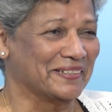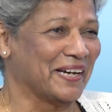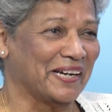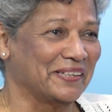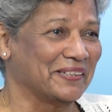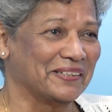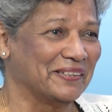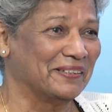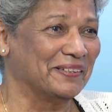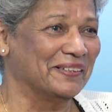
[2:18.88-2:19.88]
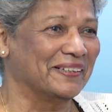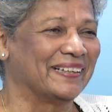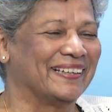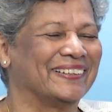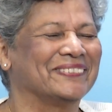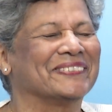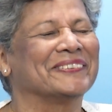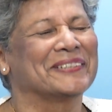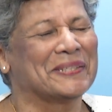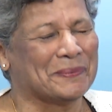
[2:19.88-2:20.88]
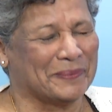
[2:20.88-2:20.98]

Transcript: only one boy, one brother.